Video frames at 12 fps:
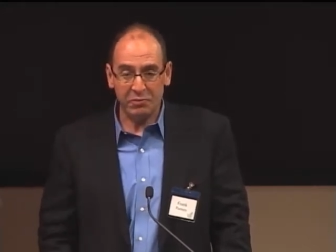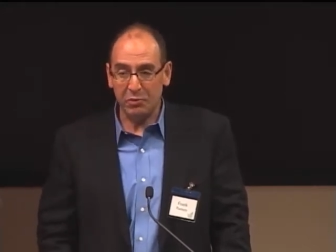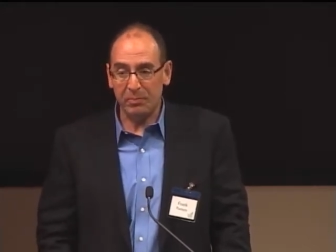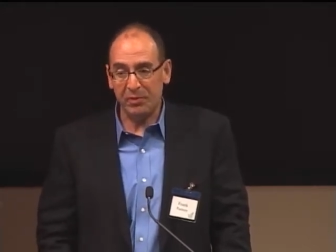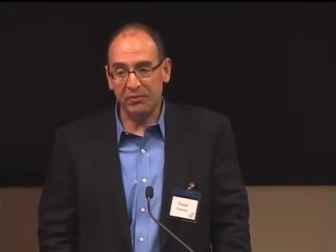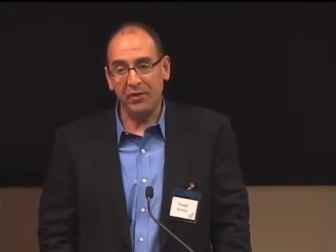
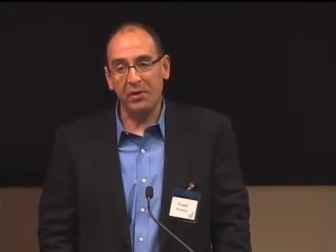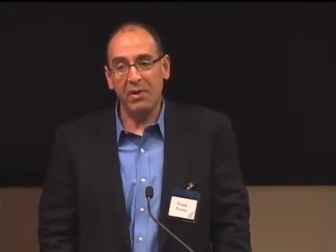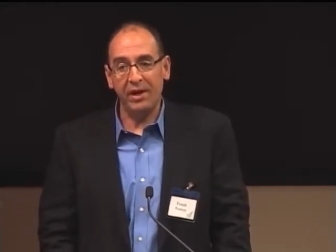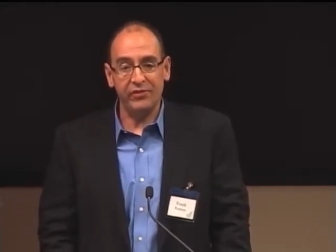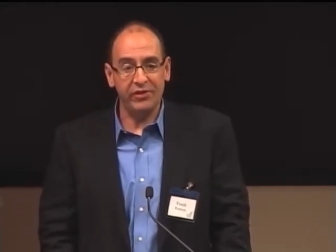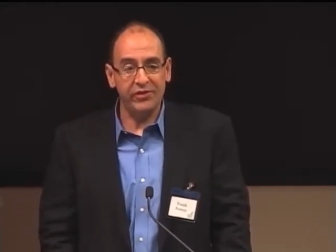Rupert very
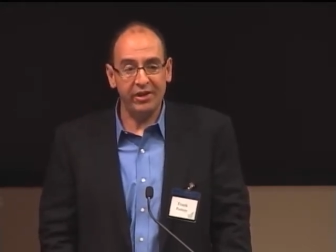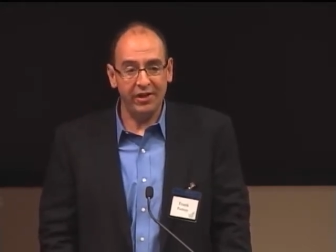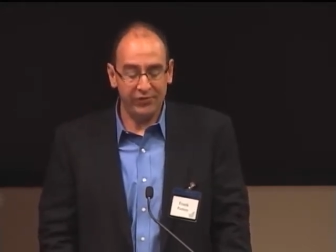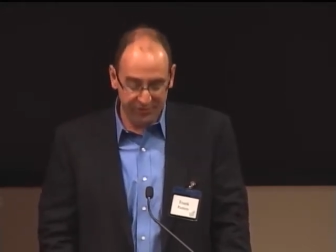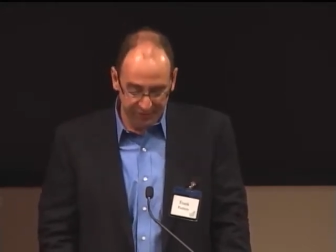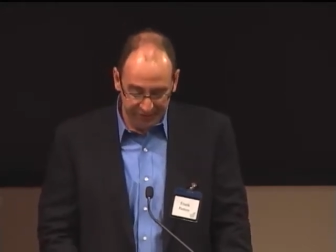wisely said,
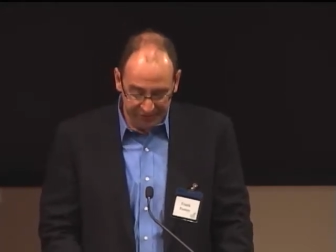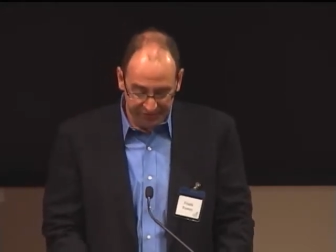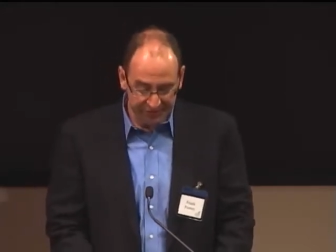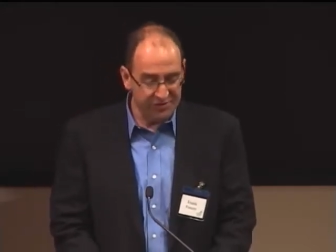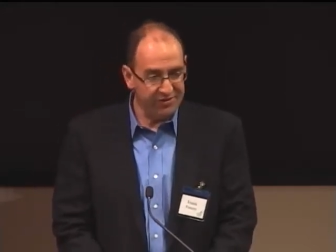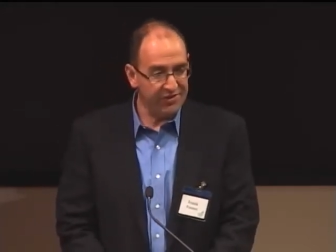let's do this
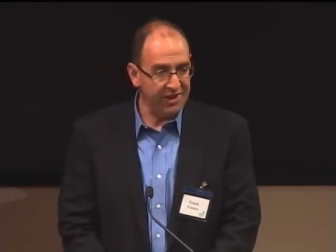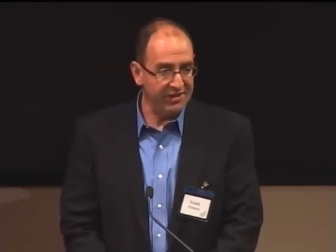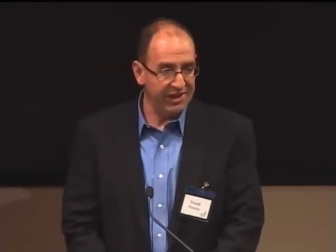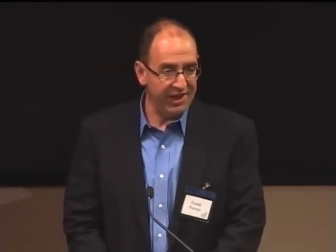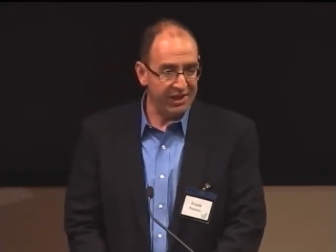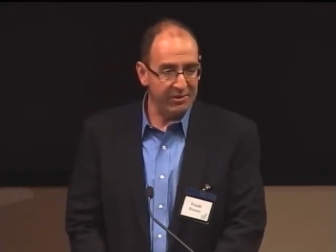in San
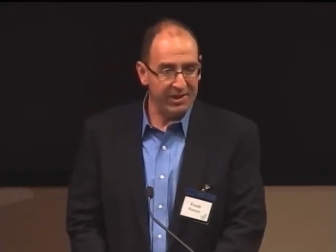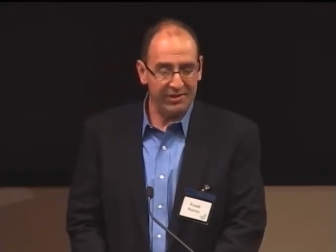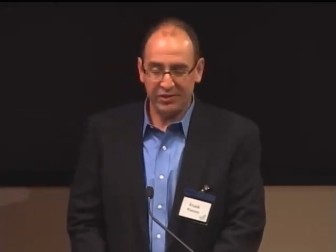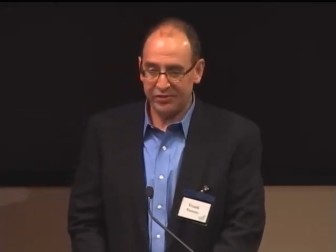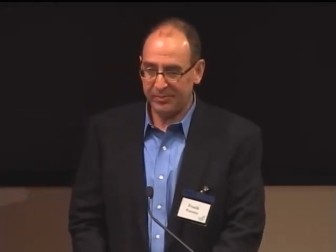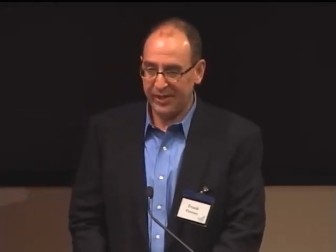Diego,
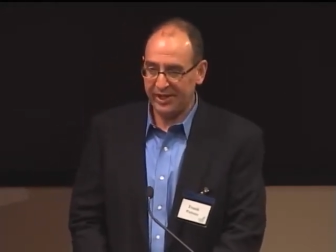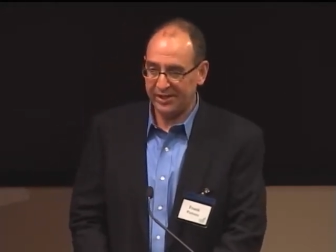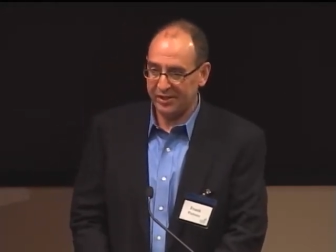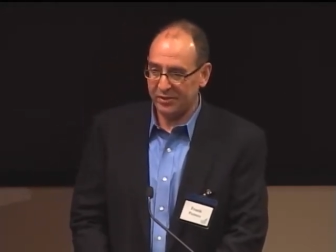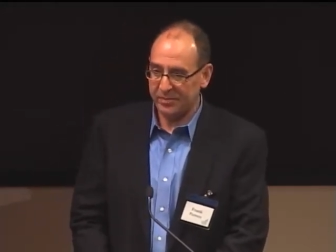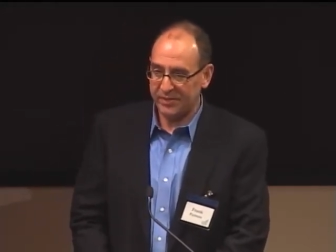anticipating
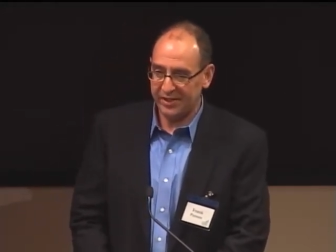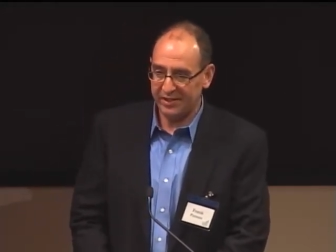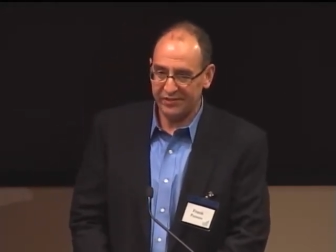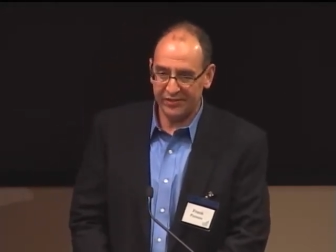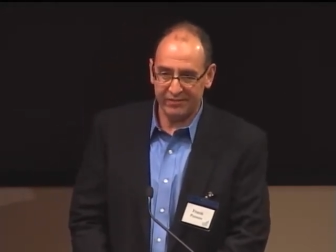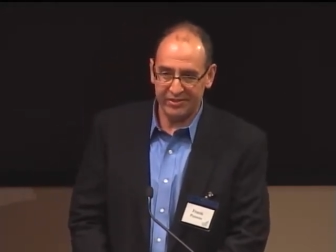that it would be
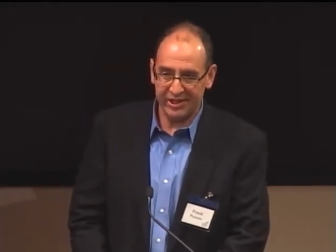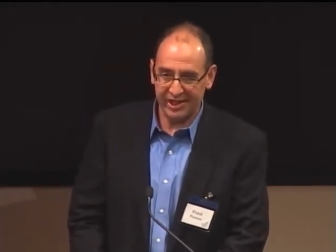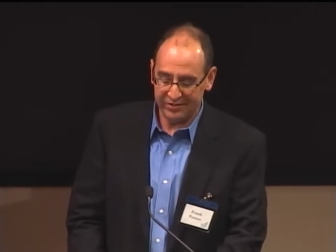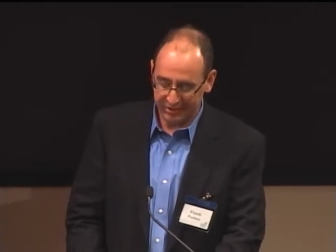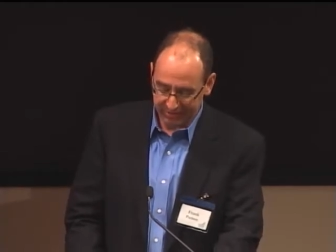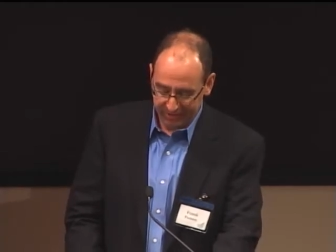seventy-eight
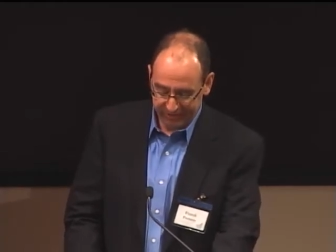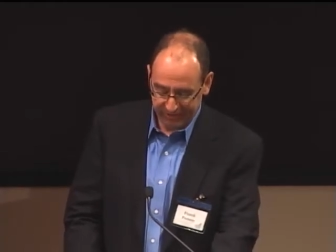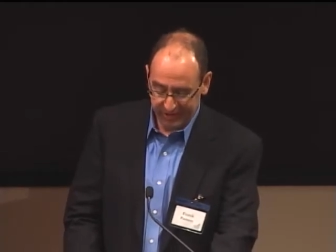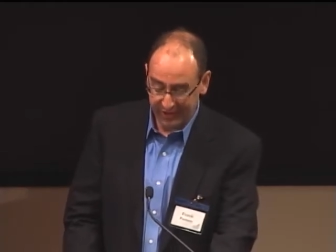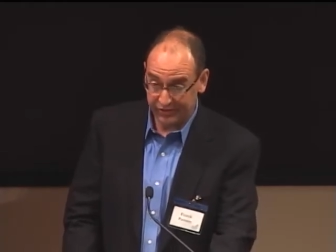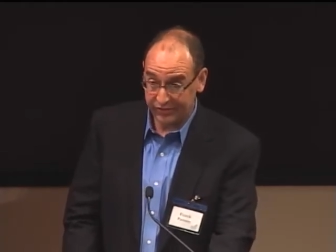degrees
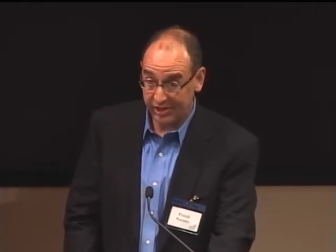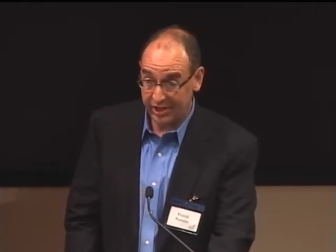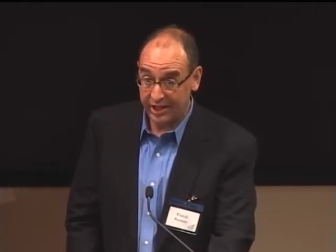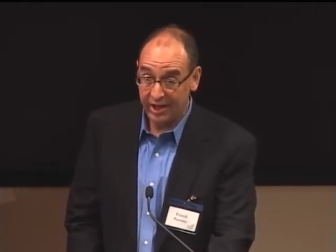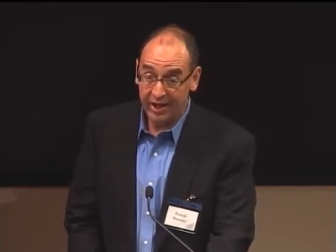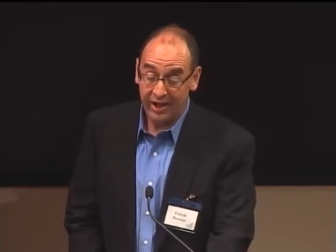today and sunny.